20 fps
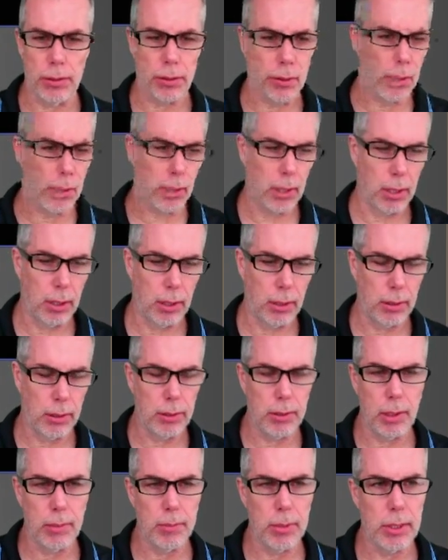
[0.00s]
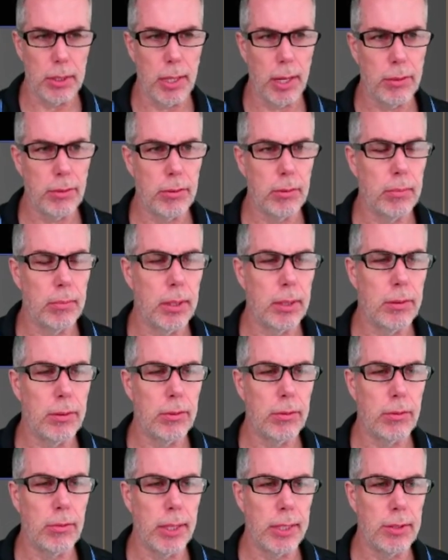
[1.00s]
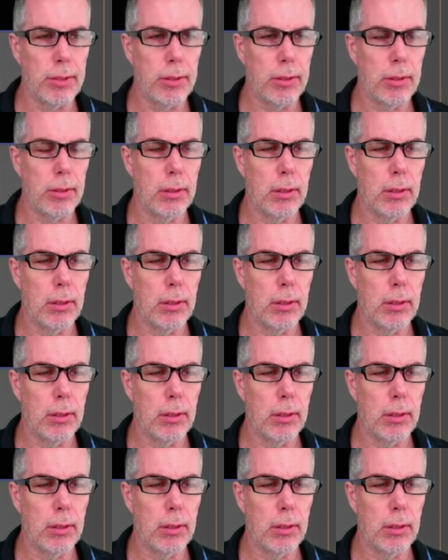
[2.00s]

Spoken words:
this image hasn't been stretched.